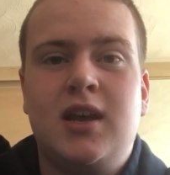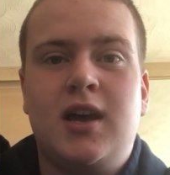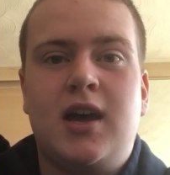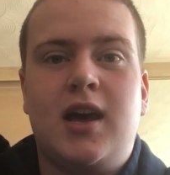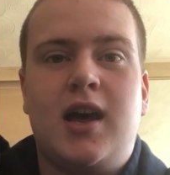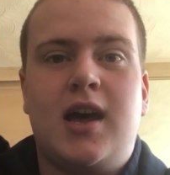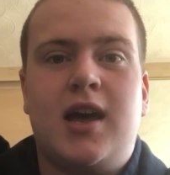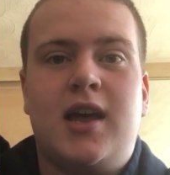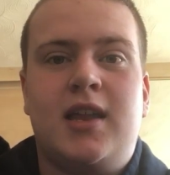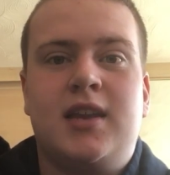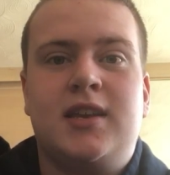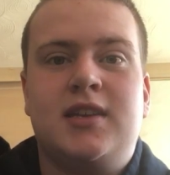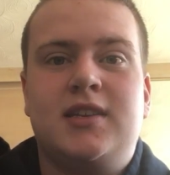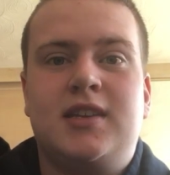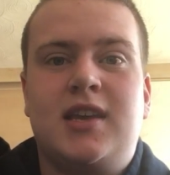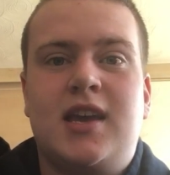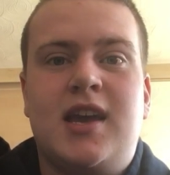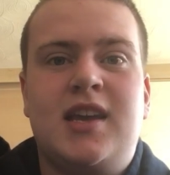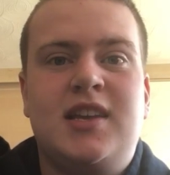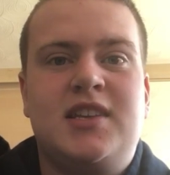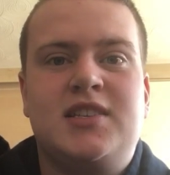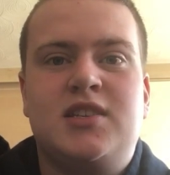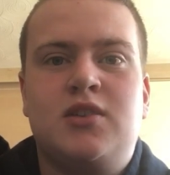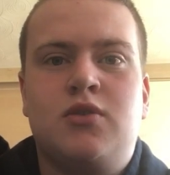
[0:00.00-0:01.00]
and yet
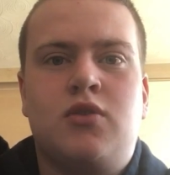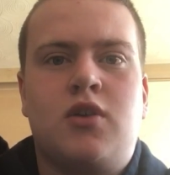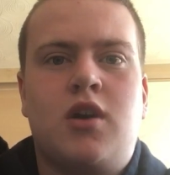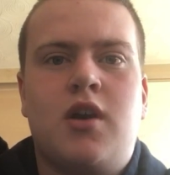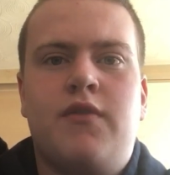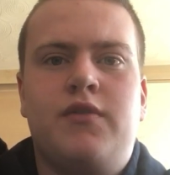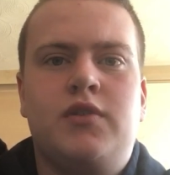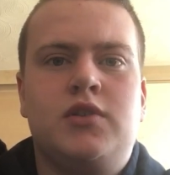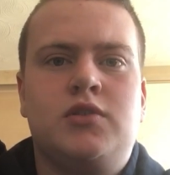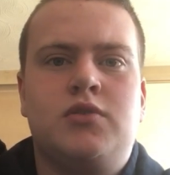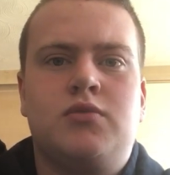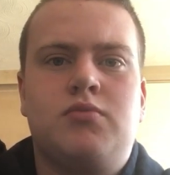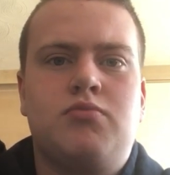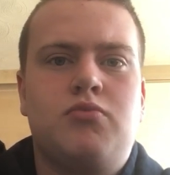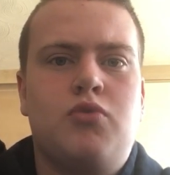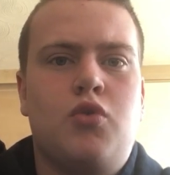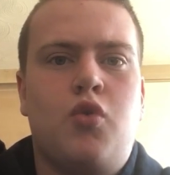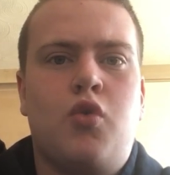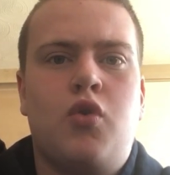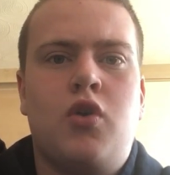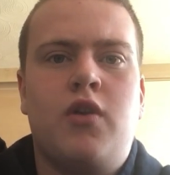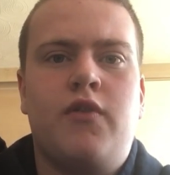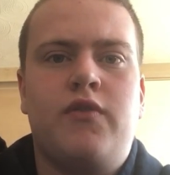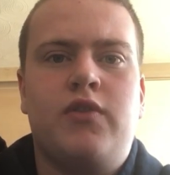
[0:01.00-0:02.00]
he still covers
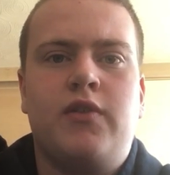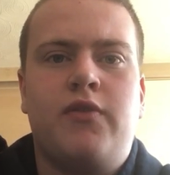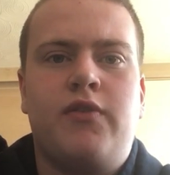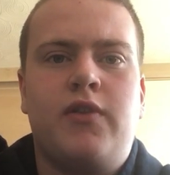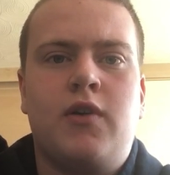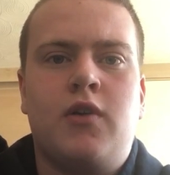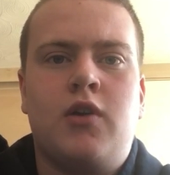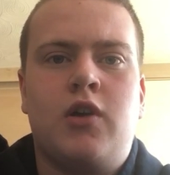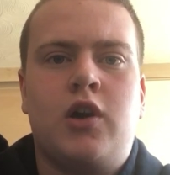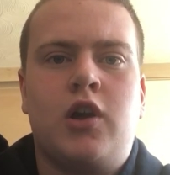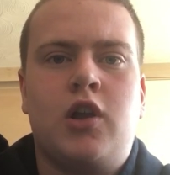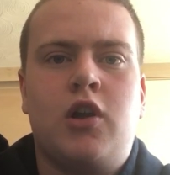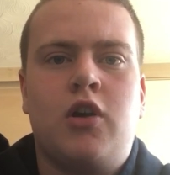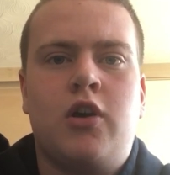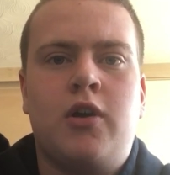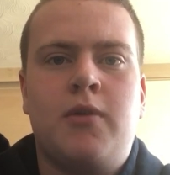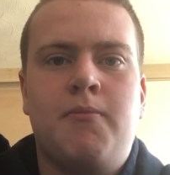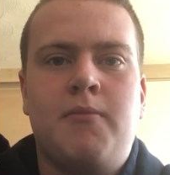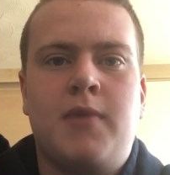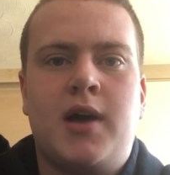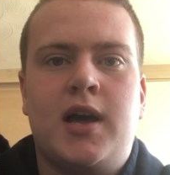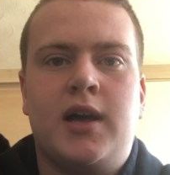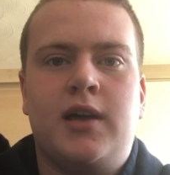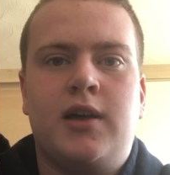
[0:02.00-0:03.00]
all over the field like a
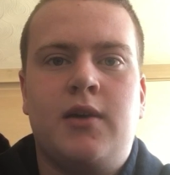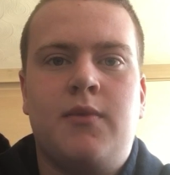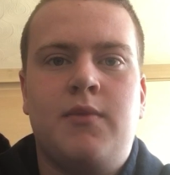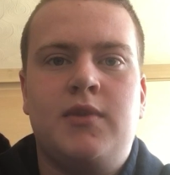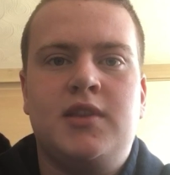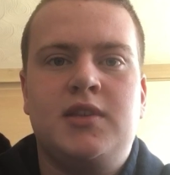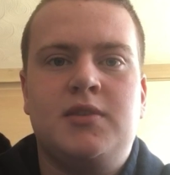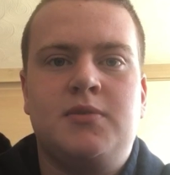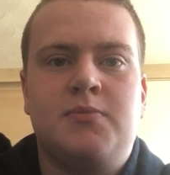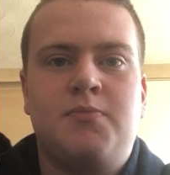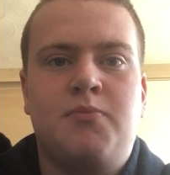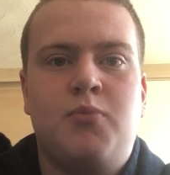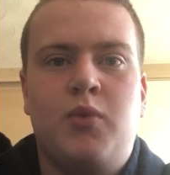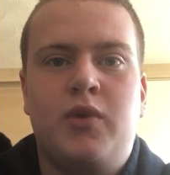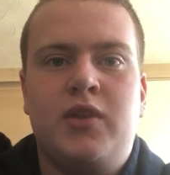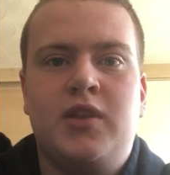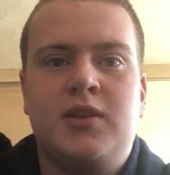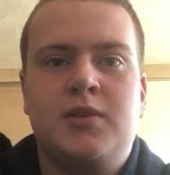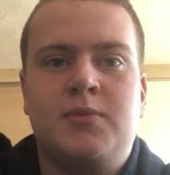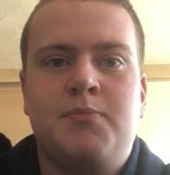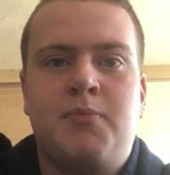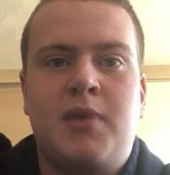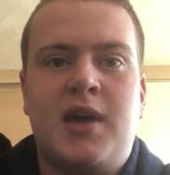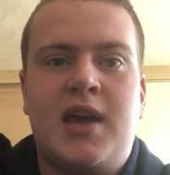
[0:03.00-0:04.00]
linebacker with
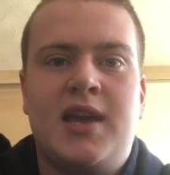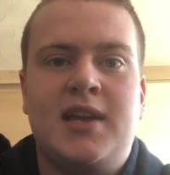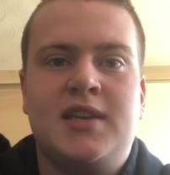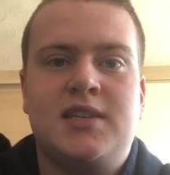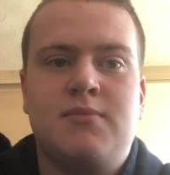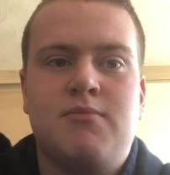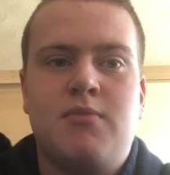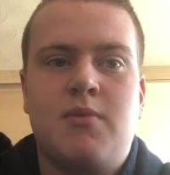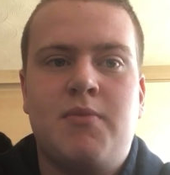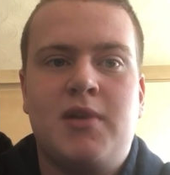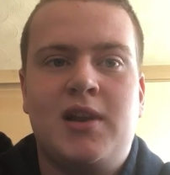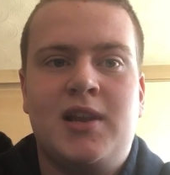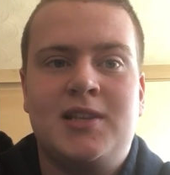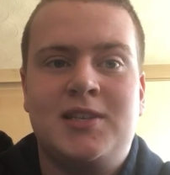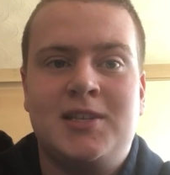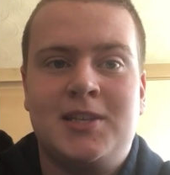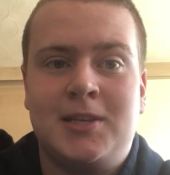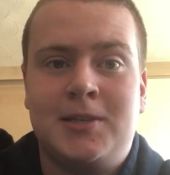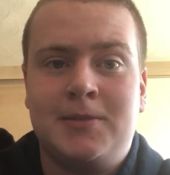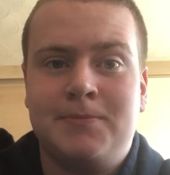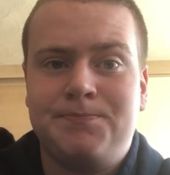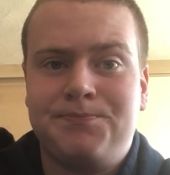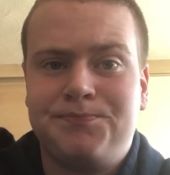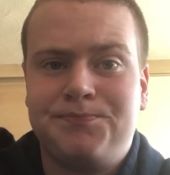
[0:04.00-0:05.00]
his pace and mobility.